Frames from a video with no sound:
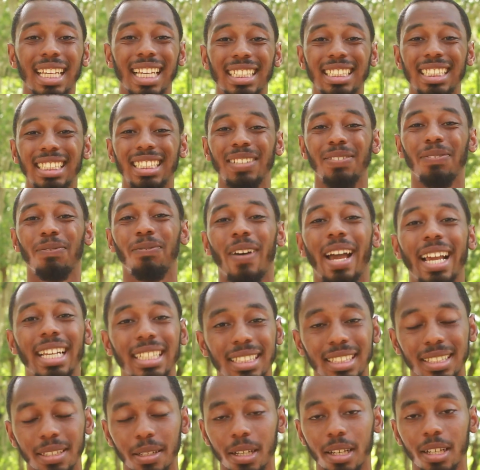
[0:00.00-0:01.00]
and she
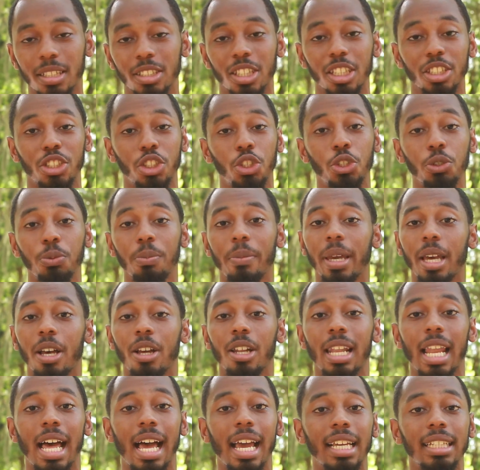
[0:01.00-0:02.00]
fights the two male
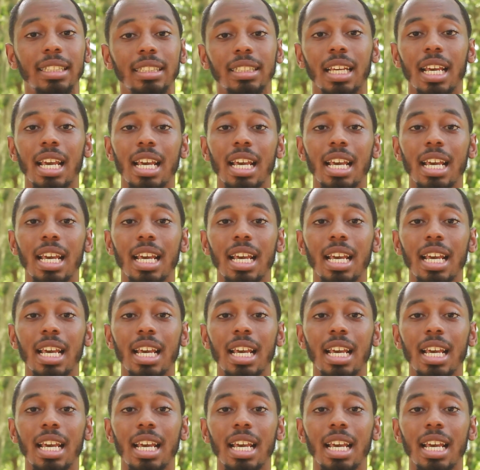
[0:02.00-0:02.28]
lions.